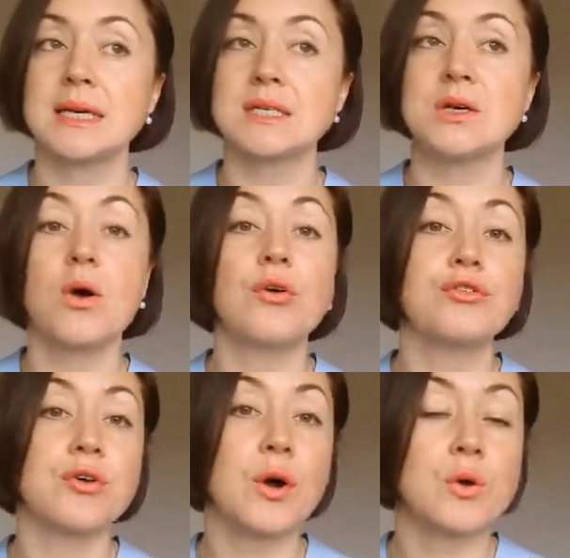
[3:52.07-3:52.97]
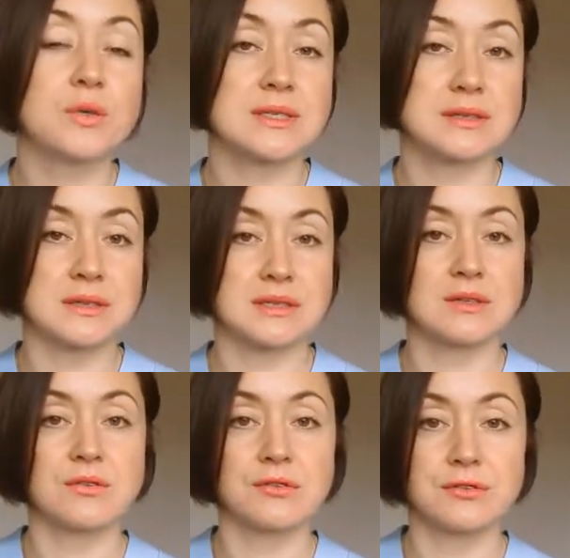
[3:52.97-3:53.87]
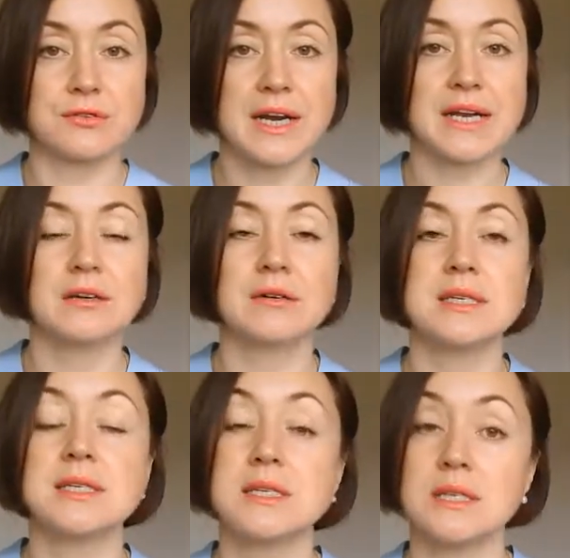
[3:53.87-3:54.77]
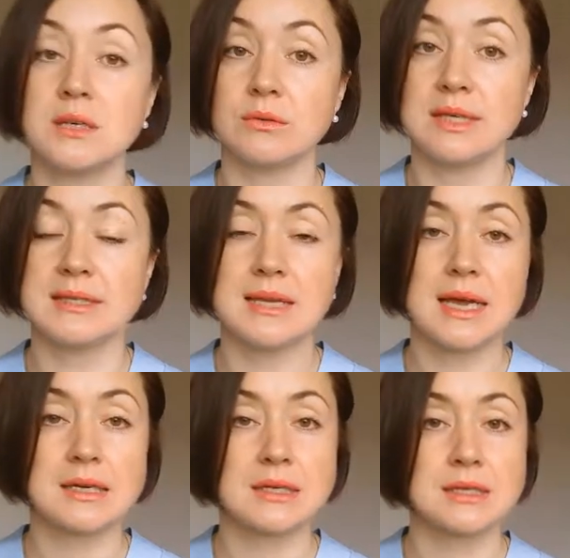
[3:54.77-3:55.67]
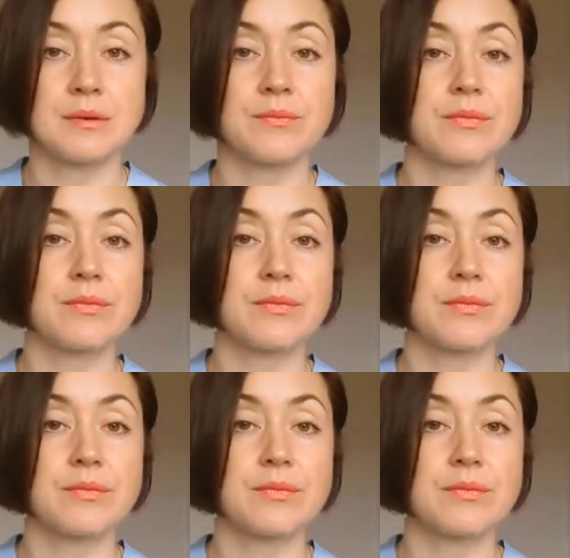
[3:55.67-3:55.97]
So of course this fragrance is unisex.